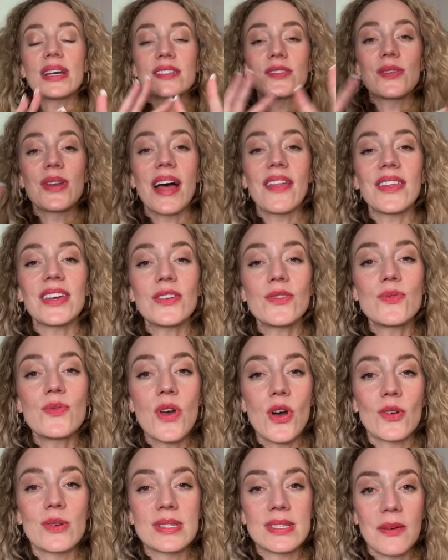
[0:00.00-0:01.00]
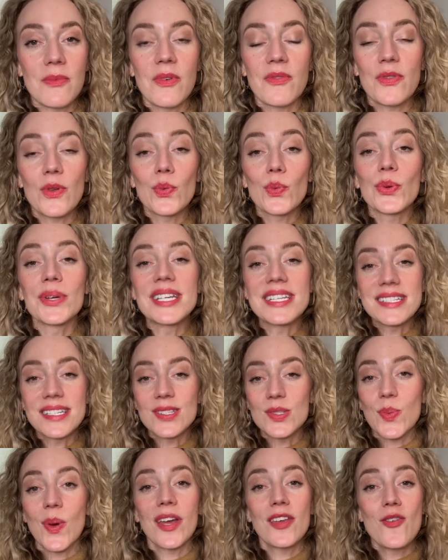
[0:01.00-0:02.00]
so now that you know some of the
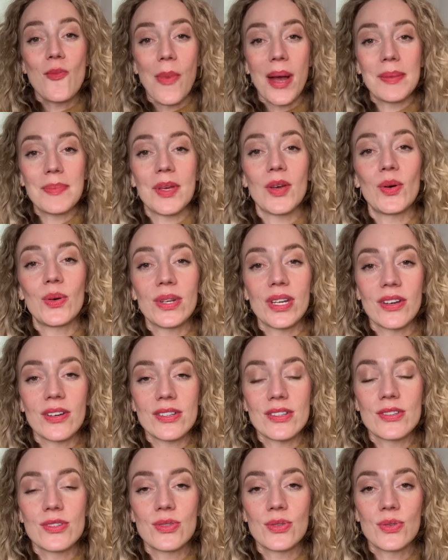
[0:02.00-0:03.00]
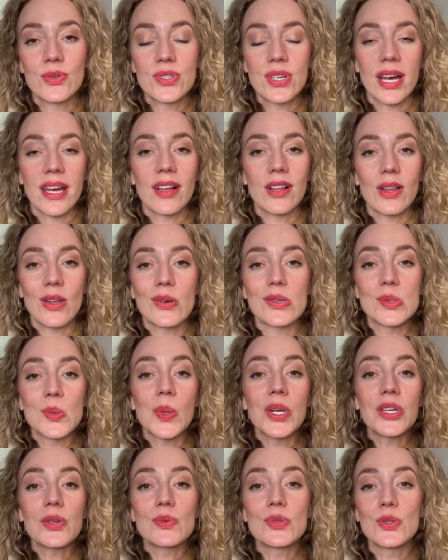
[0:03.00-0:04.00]
reasons why you might be holding on to too tight clothes,
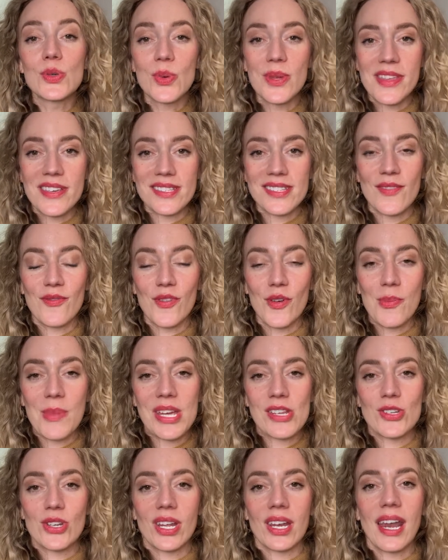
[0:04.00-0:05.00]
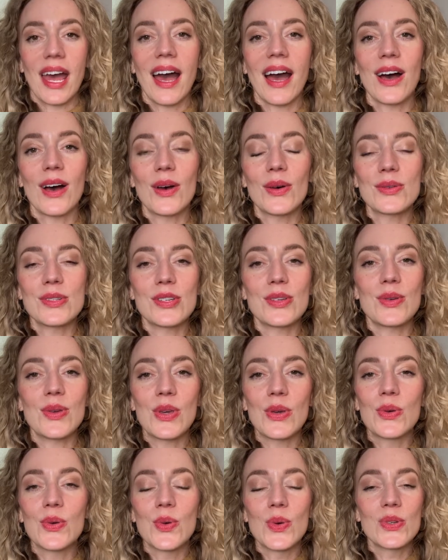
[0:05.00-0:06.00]
what do you do with this information? How do
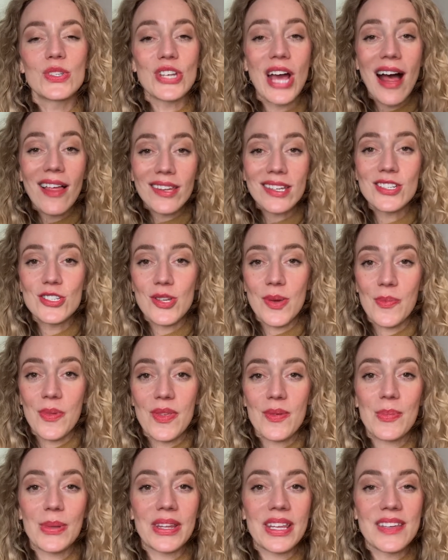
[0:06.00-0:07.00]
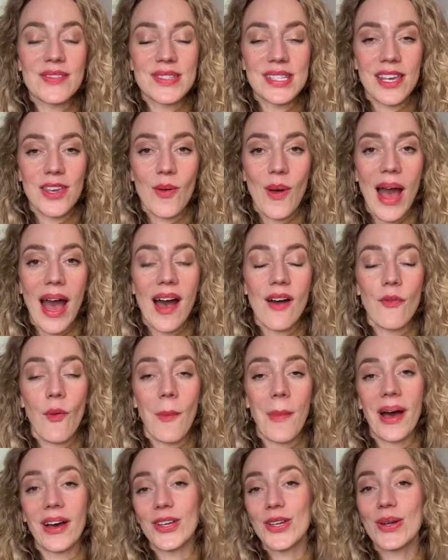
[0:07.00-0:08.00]
you challenge some of the beliefs that you have
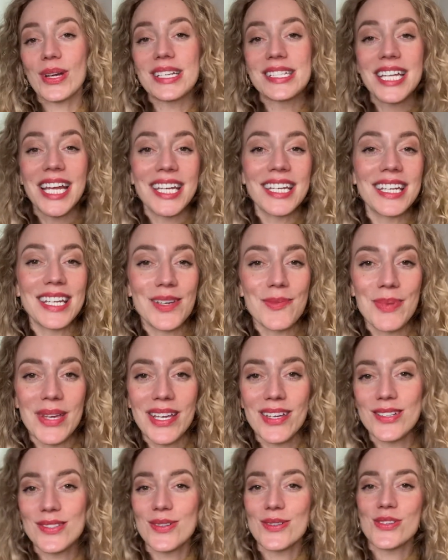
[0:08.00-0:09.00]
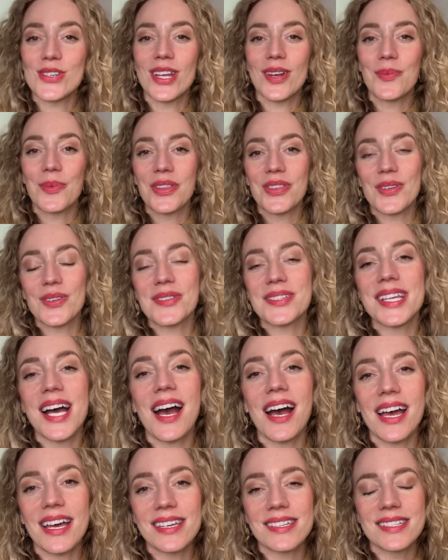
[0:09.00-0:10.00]
about your identity being associated with your
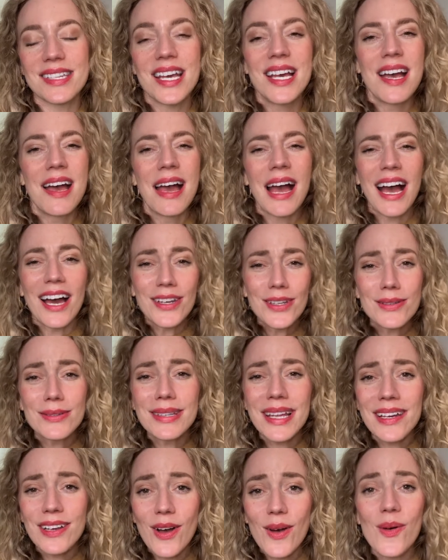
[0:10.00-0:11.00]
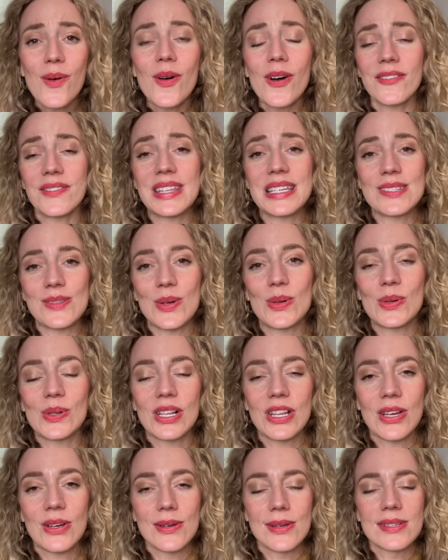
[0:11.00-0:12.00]
size? How do you let go of these old
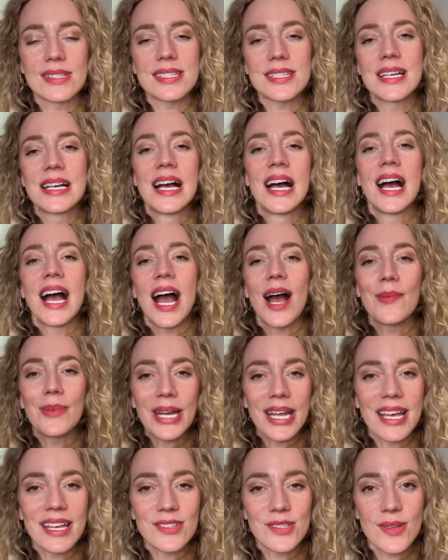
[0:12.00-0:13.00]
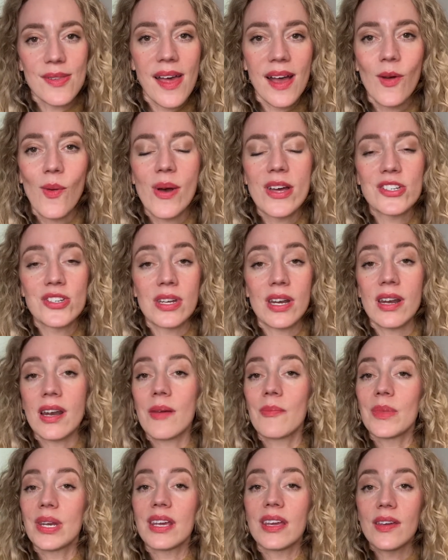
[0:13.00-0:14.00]
clothes? I'm going to answer that question and
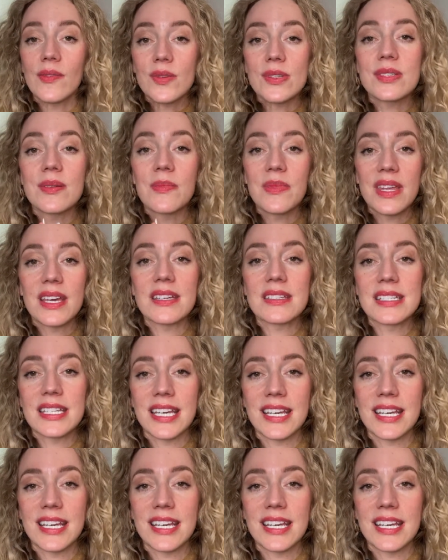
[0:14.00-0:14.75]
I'm going to give you some things to